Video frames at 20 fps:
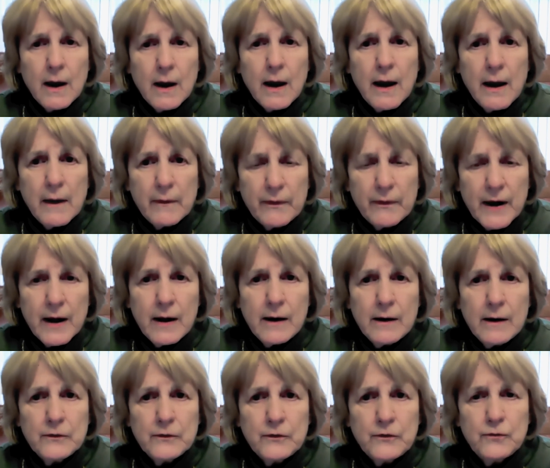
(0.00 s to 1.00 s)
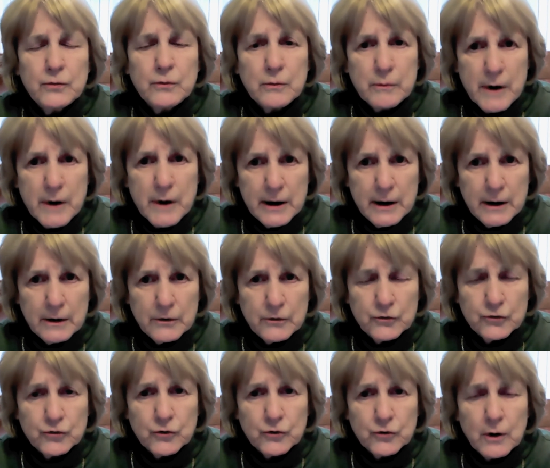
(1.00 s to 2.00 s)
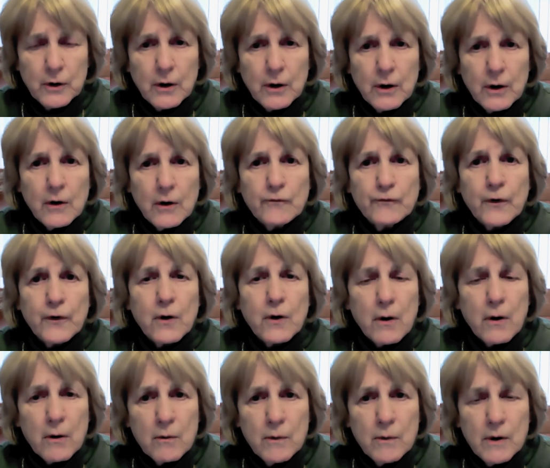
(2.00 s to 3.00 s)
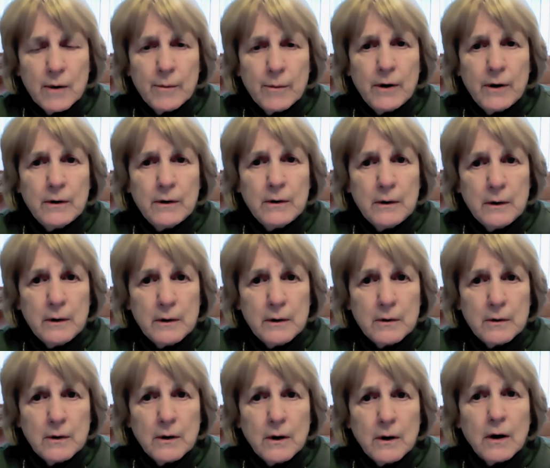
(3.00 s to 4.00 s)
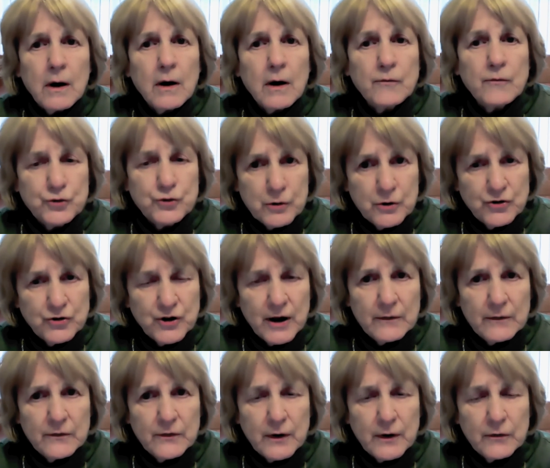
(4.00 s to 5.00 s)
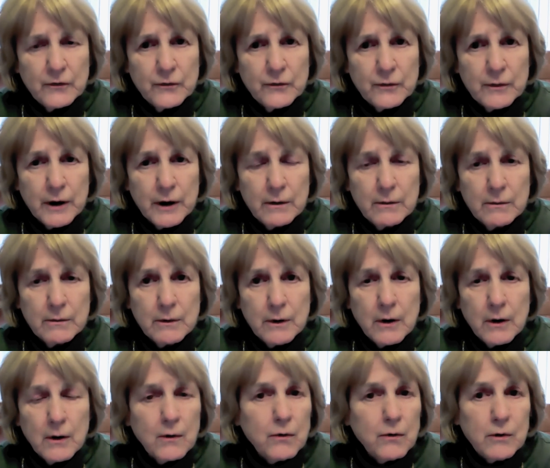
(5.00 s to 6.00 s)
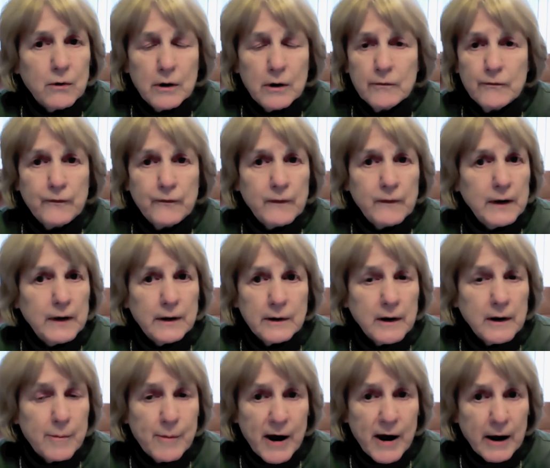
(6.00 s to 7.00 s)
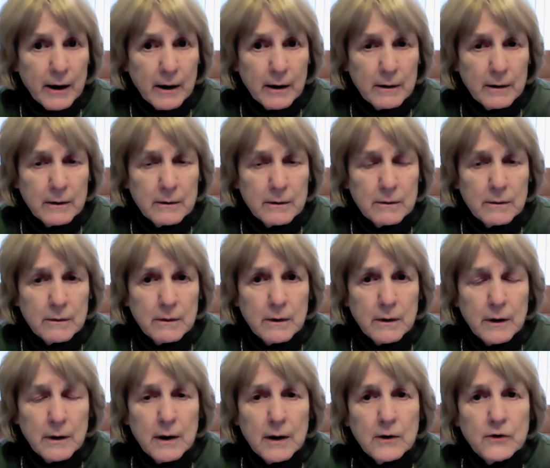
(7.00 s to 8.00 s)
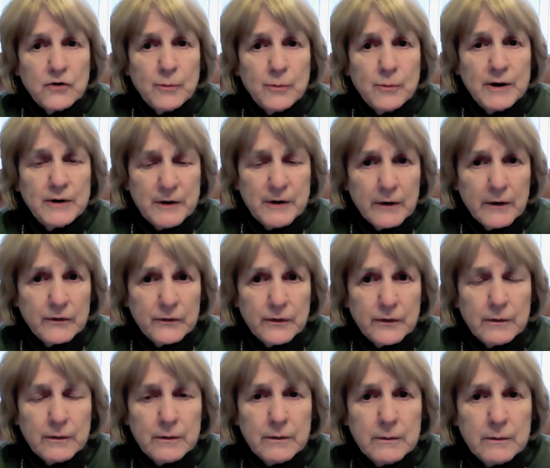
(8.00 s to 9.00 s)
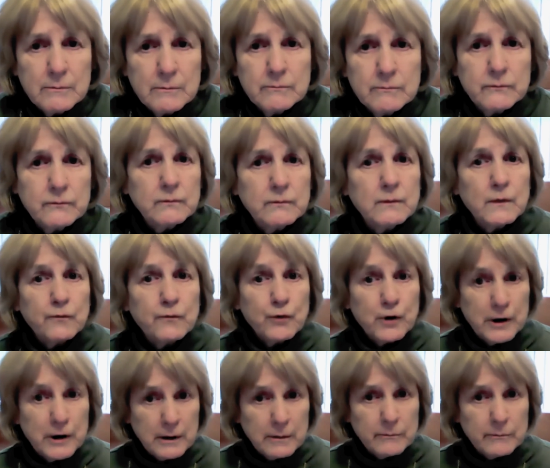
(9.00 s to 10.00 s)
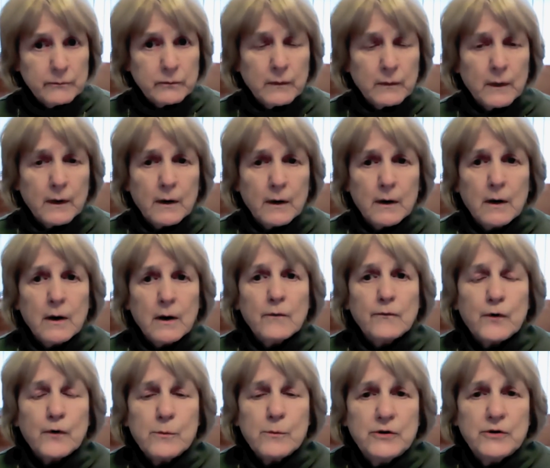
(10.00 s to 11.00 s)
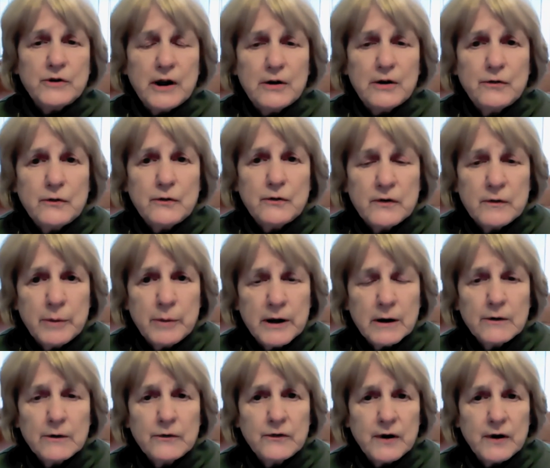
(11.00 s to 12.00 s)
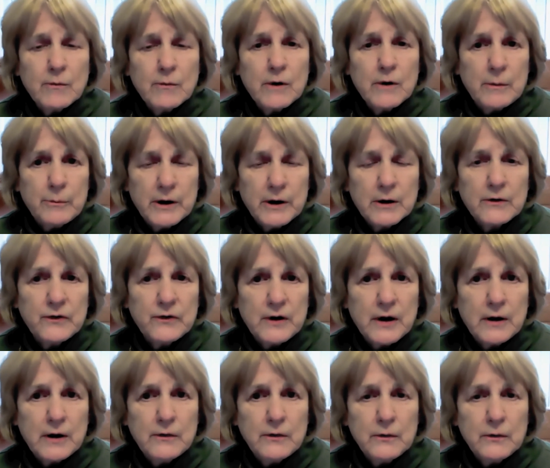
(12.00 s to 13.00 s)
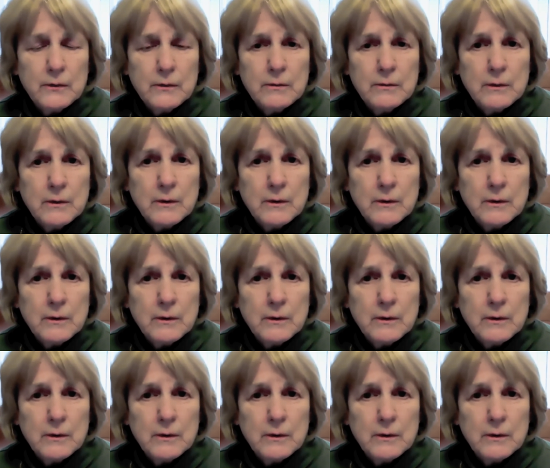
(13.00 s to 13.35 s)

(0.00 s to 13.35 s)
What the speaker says: And that is to arrange for all women of Jewish ancestry who live in Quebec to be tested free for mutations in BRCA1 and BRCA2.